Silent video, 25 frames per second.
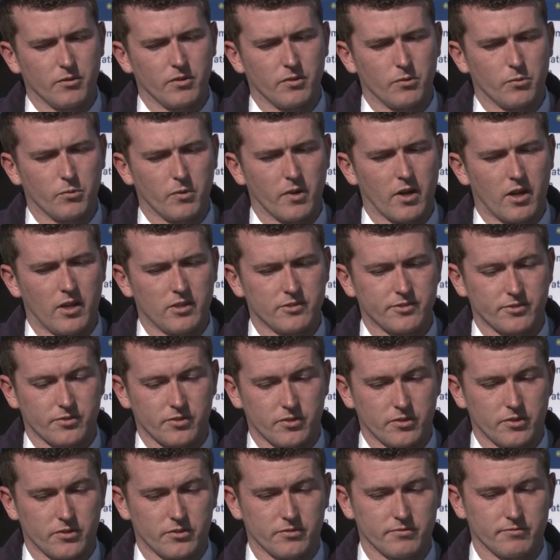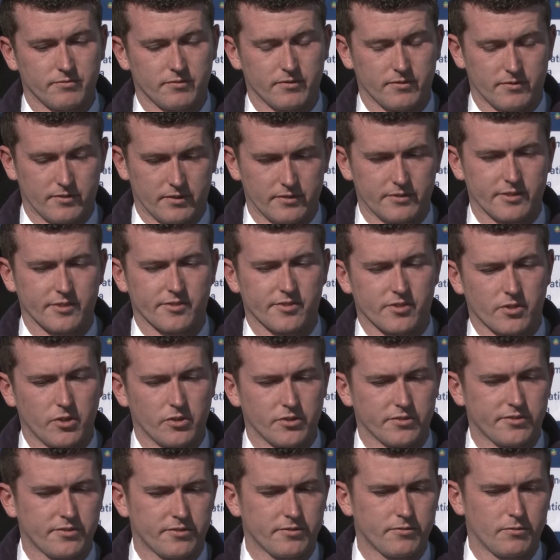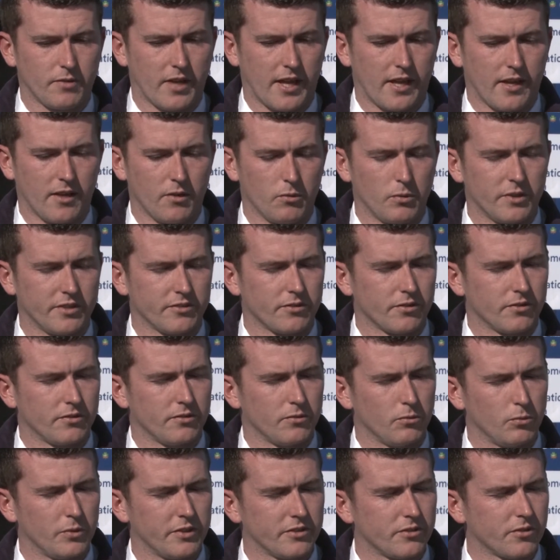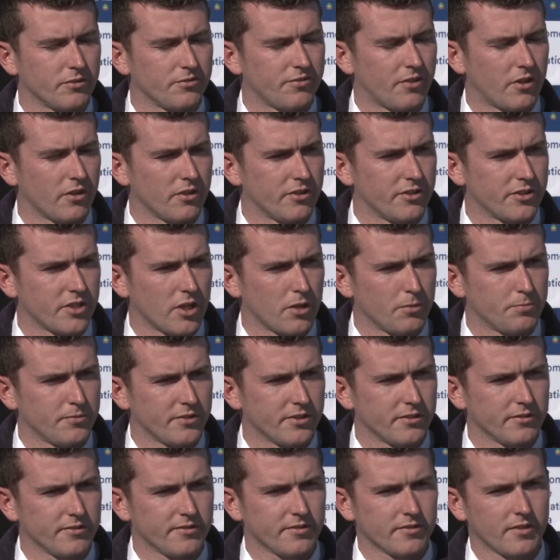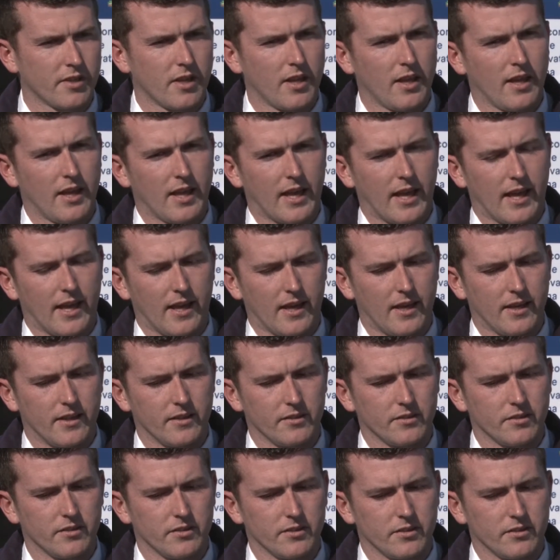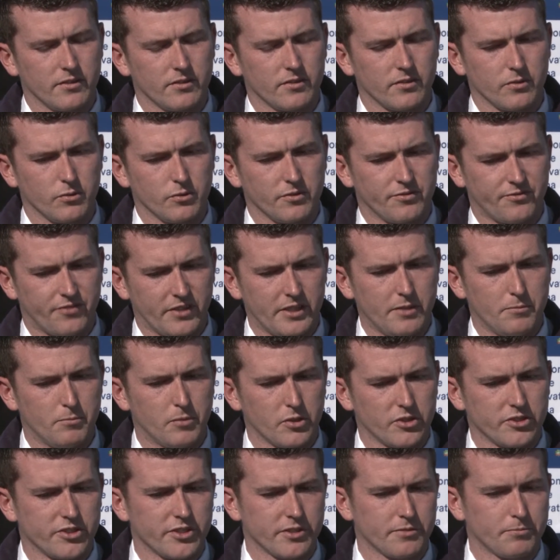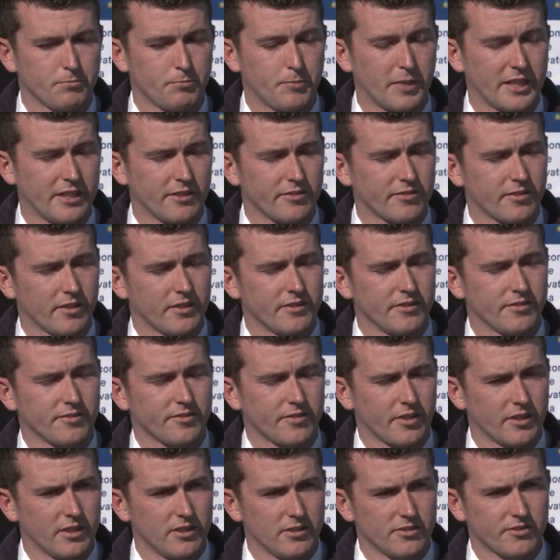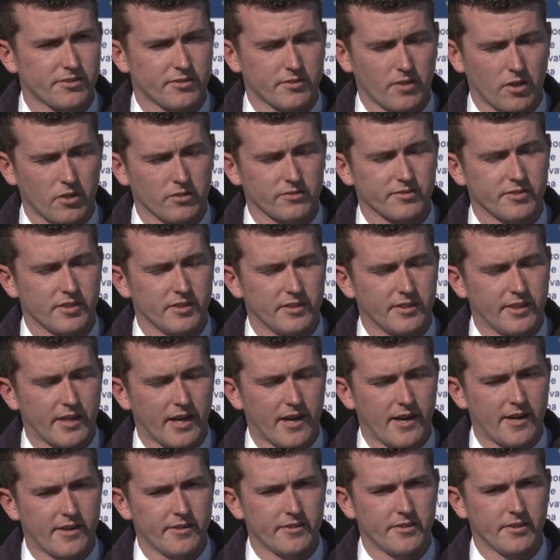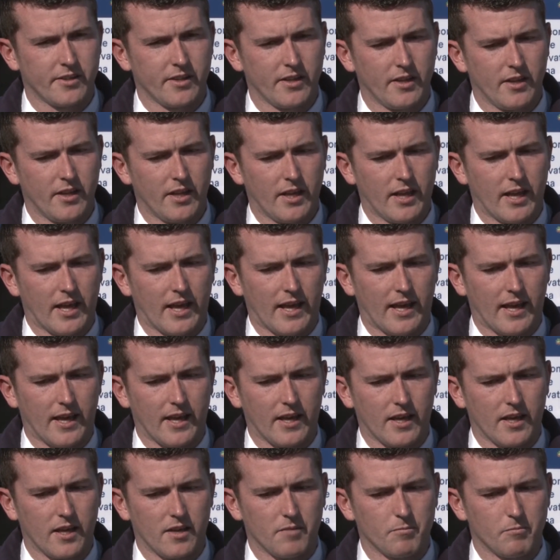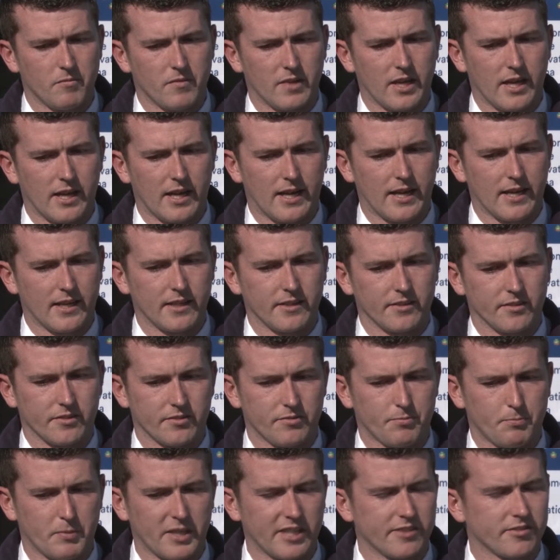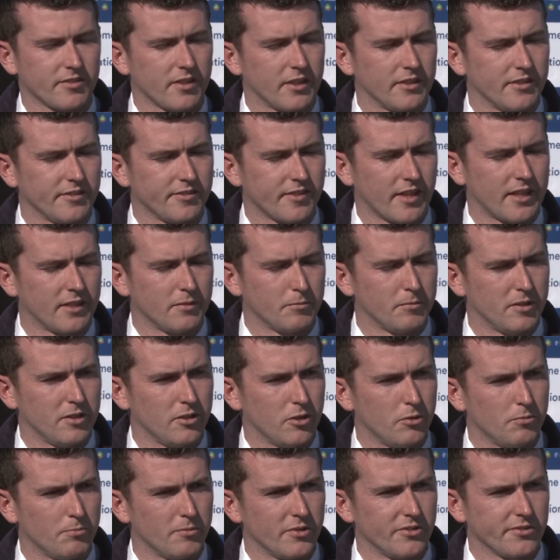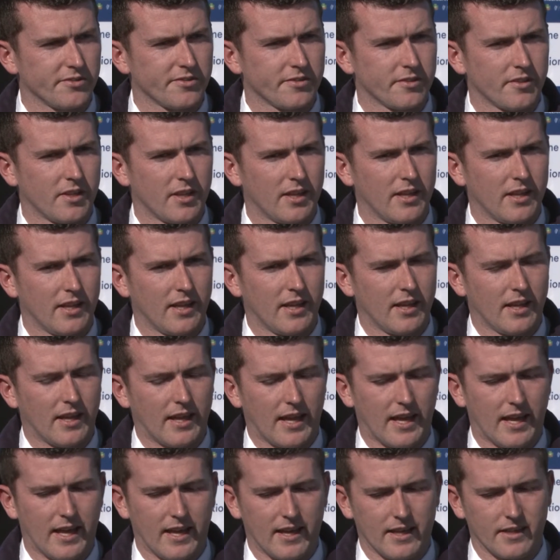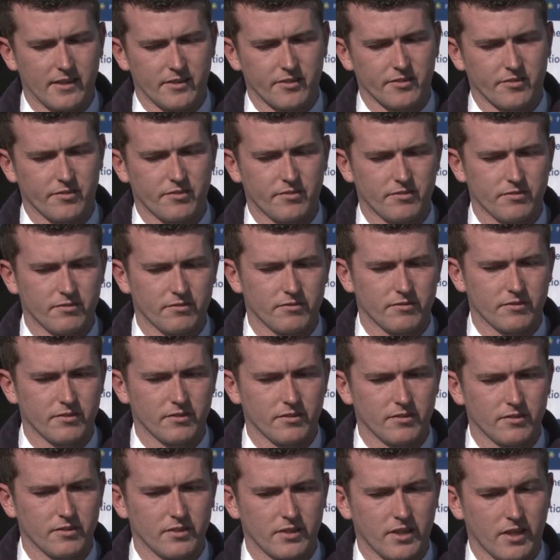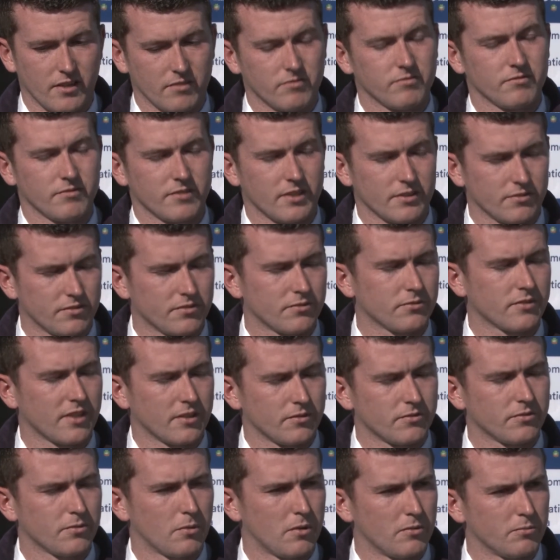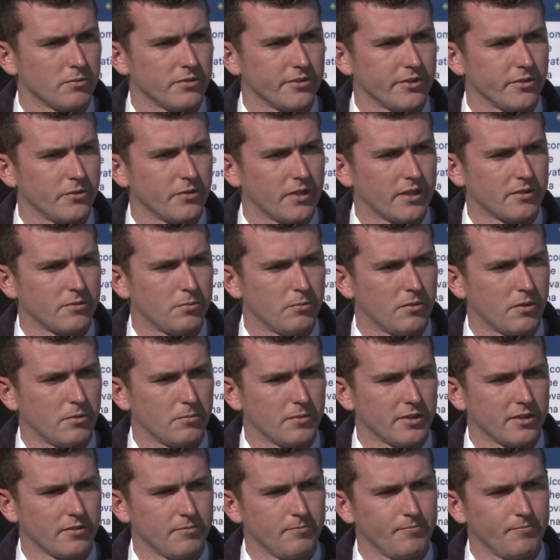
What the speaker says: We also discuss winter forage options, do a feed budget based on his silage stocks in the yard, and based on his animal numbers, and yeah, that's what we're doing at the moment.